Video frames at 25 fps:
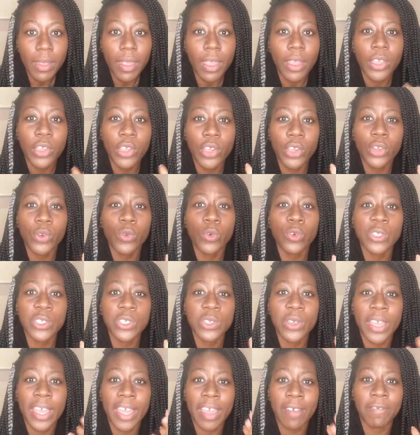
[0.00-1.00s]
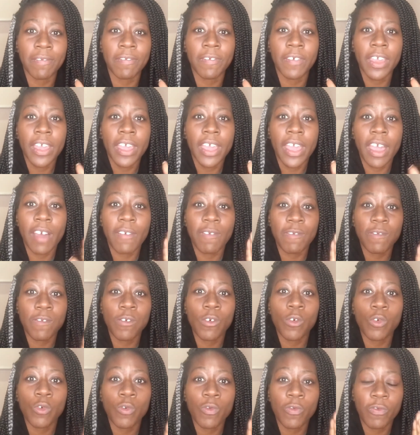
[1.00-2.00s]
You can also have a
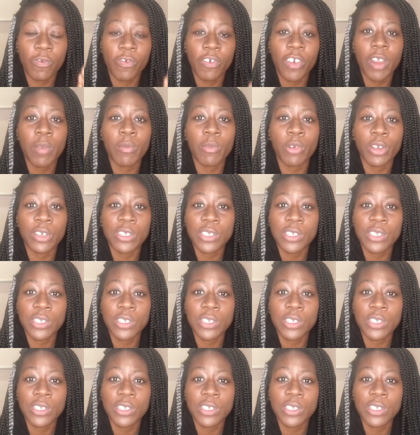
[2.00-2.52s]
full framework.